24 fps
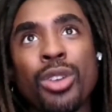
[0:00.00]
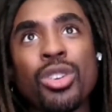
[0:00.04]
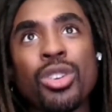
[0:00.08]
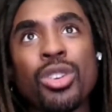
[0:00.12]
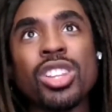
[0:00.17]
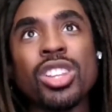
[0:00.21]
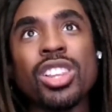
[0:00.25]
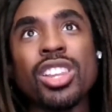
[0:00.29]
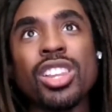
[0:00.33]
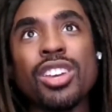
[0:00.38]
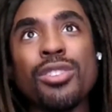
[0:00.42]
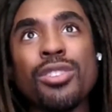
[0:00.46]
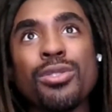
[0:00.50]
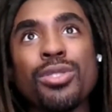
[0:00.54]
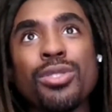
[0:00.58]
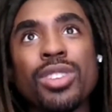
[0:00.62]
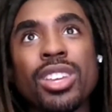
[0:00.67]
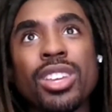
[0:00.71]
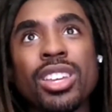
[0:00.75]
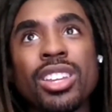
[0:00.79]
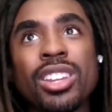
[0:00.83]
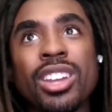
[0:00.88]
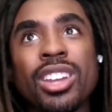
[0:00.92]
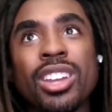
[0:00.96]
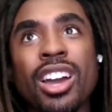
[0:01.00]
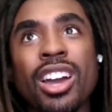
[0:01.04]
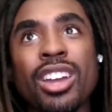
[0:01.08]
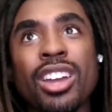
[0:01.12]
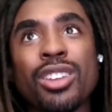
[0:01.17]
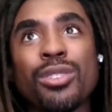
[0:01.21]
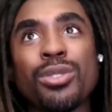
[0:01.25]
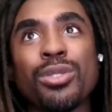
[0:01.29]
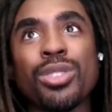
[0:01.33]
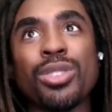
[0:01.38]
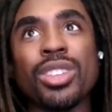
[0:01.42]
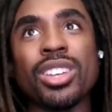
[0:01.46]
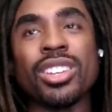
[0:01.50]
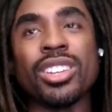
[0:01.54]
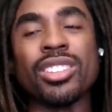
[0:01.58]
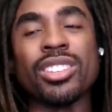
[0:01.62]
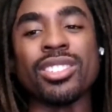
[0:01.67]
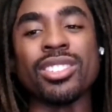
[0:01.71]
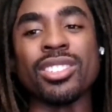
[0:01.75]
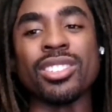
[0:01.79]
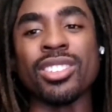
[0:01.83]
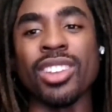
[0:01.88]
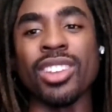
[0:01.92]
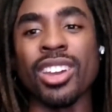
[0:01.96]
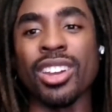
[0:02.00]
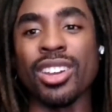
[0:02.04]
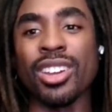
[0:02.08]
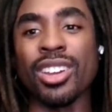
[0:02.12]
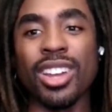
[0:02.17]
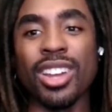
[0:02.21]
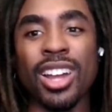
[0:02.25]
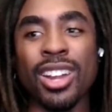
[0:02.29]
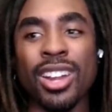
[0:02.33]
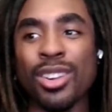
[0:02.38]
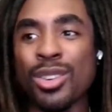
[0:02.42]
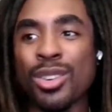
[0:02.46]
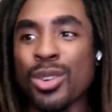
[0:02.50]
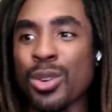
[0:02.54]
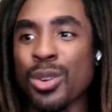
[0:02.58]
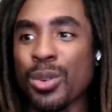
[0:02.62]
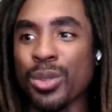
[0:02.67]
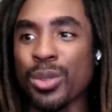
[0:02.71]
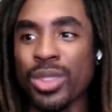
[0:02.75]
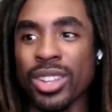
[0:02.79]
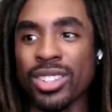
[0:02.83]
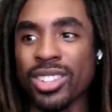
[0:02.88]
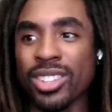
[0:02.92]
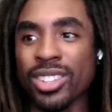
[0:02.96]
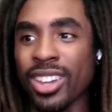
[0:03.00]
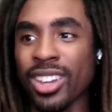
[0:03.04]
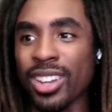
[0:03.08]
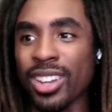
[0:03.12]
very lived in kind of things is like, I don't know, that's